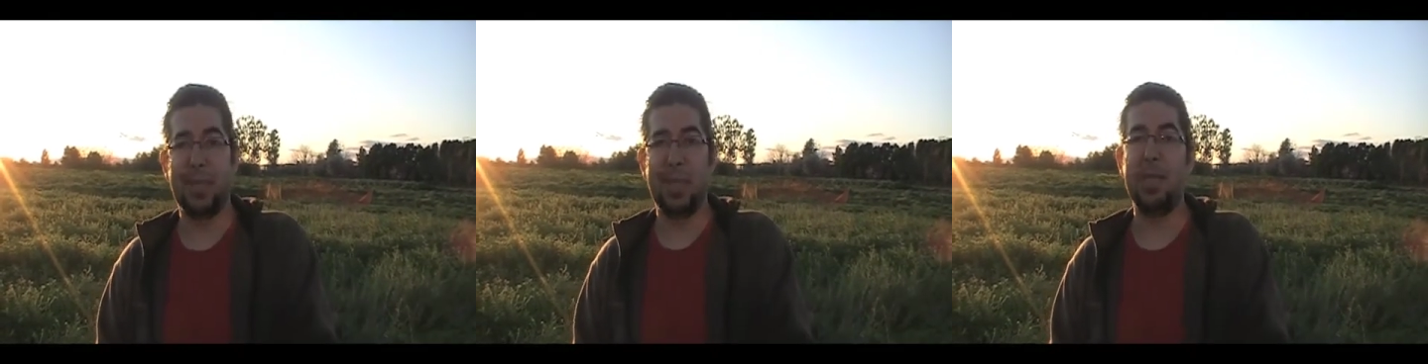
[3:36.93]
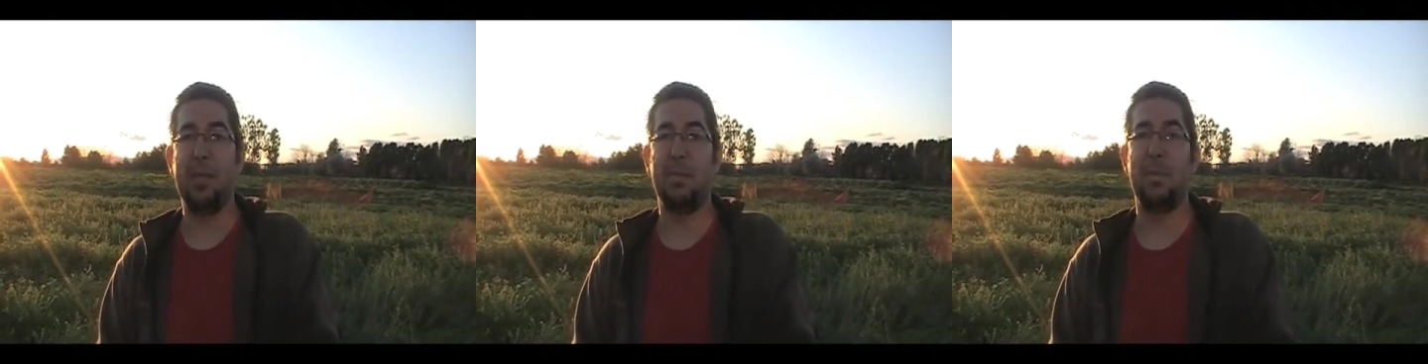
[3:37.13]

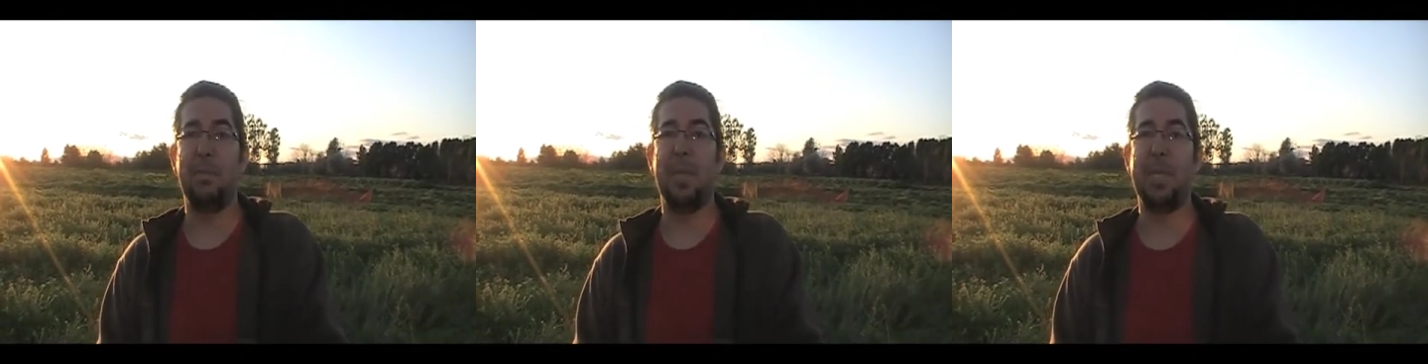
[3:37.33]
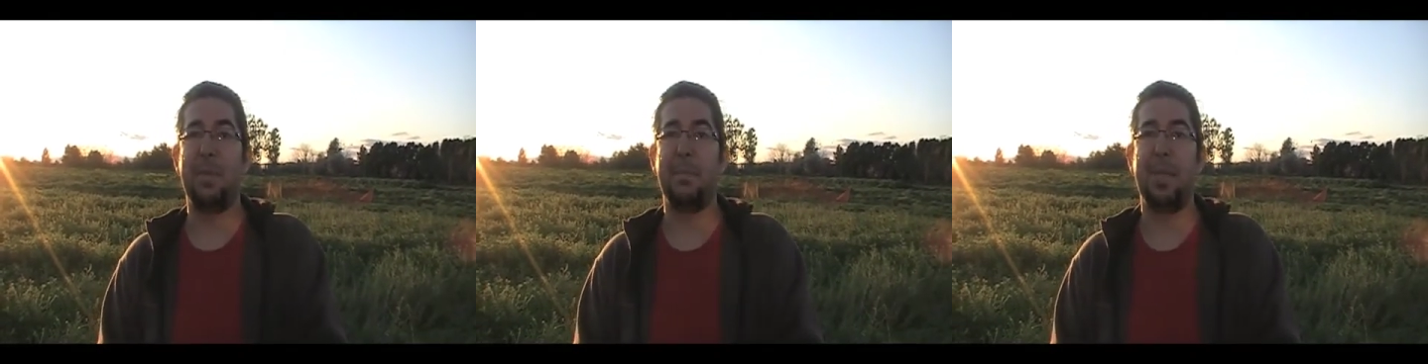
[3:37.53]
here we
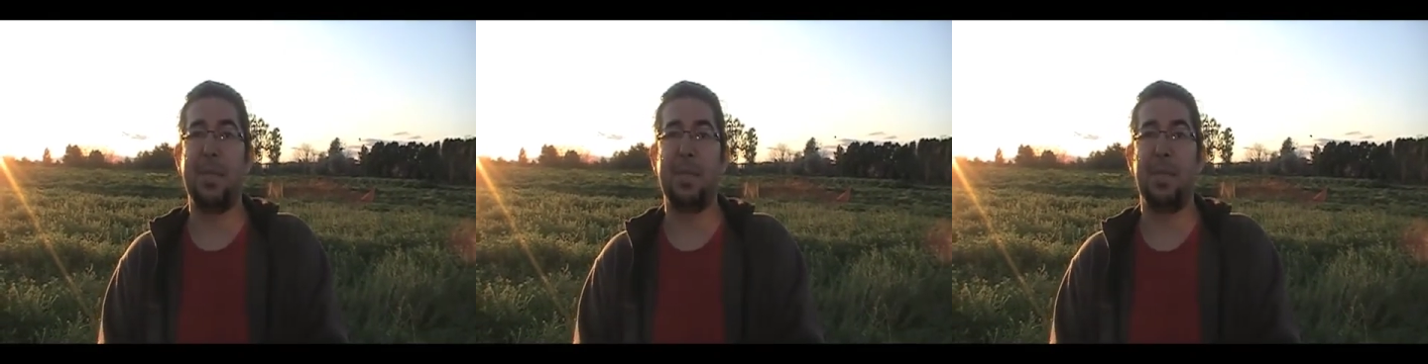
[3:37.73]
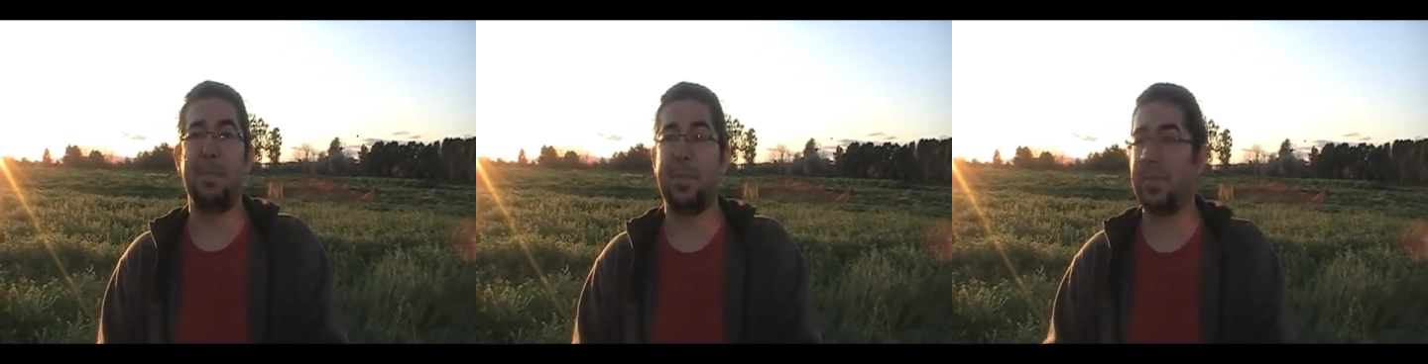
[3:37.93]
make the
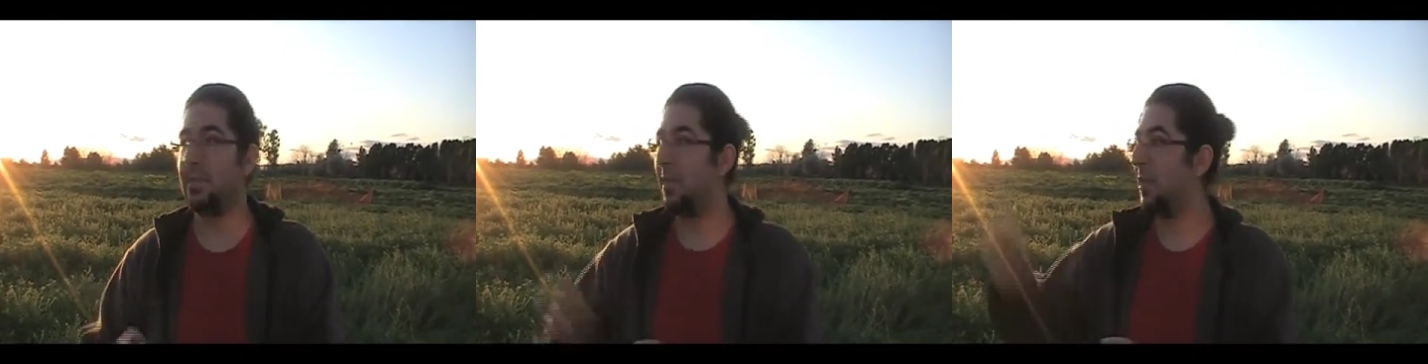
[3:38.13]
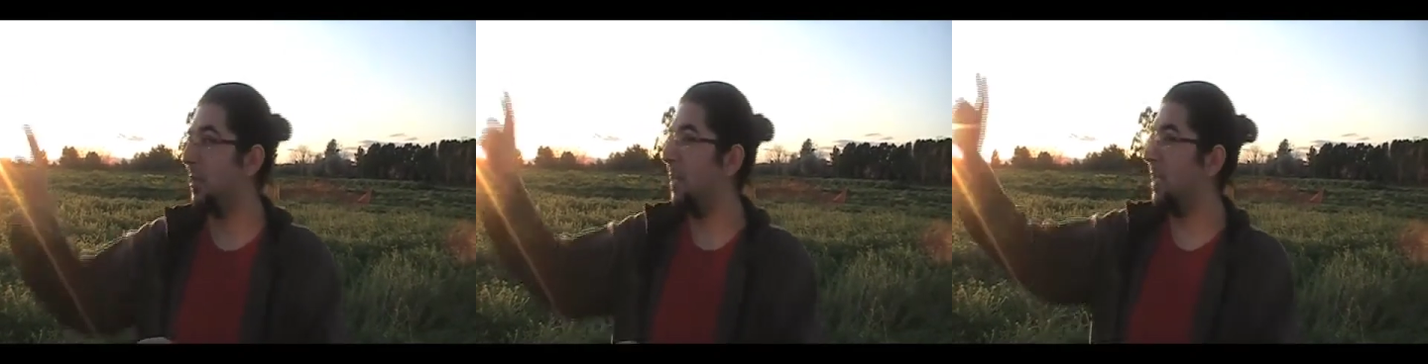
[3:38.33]
metagenomics
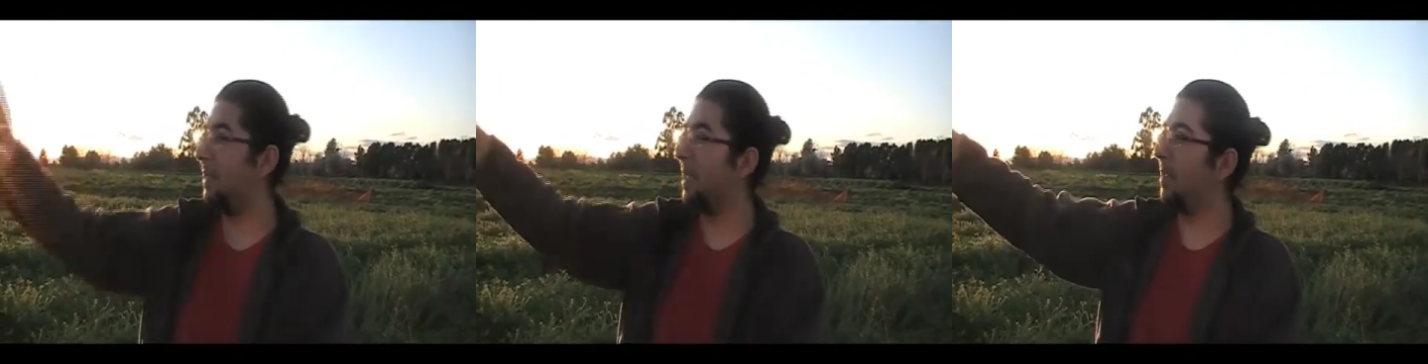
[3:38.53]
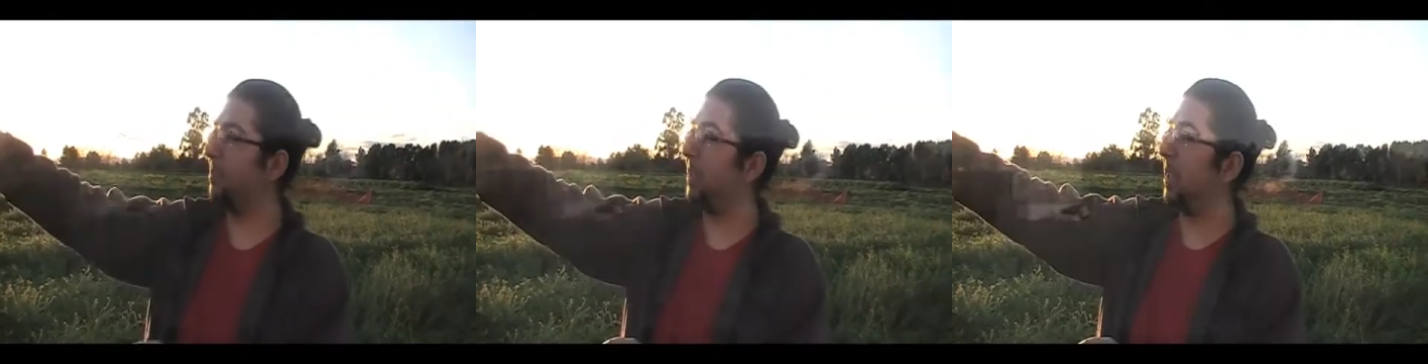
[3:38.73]
there in
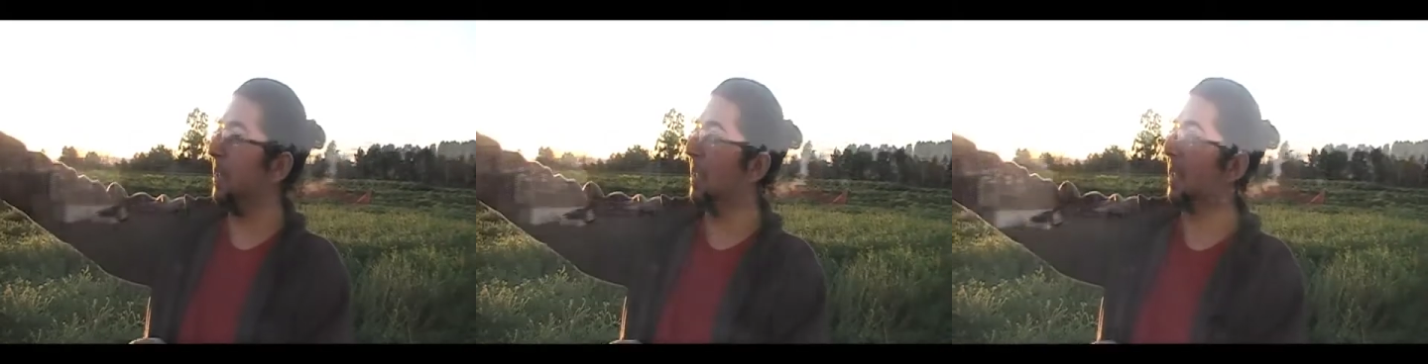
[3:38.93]
that building.